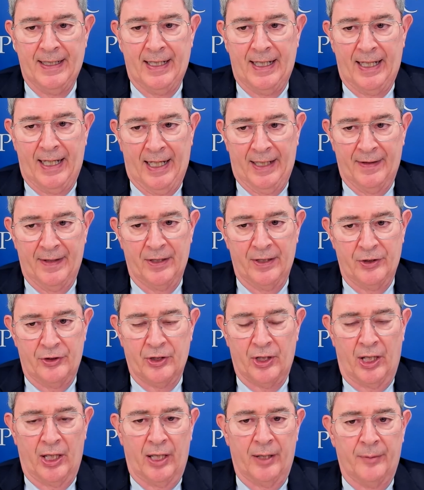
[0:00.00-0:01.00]
and the
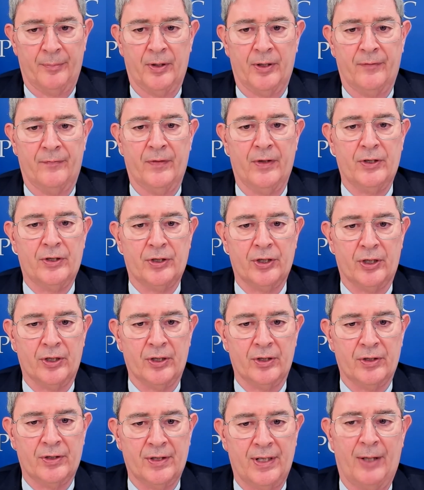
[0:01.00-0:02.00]
job of the
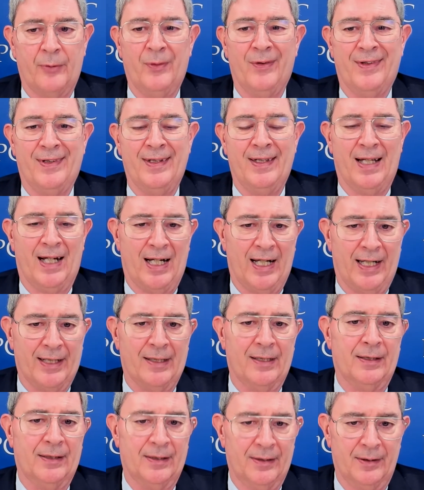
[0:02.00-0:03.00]
church. That was not
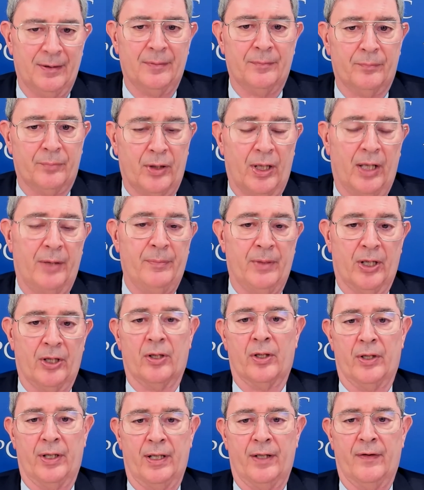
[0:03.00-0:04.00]

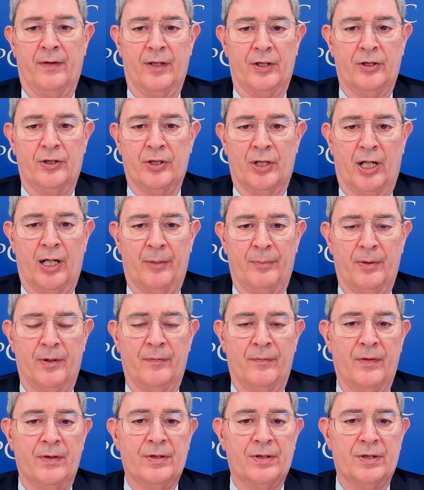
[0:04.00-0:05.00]
primarily the job
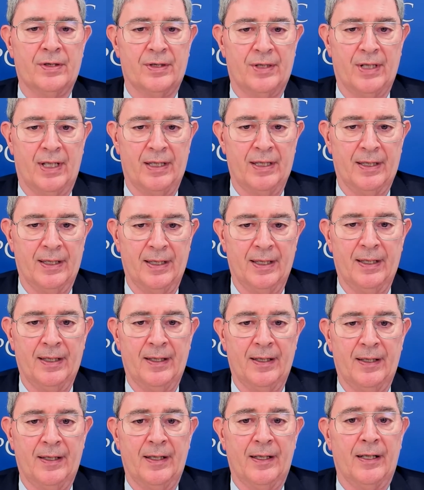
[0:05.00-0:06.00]
of the state.
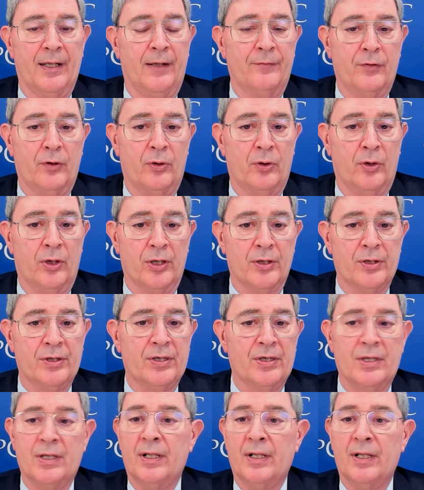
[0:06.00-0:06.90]
Of course,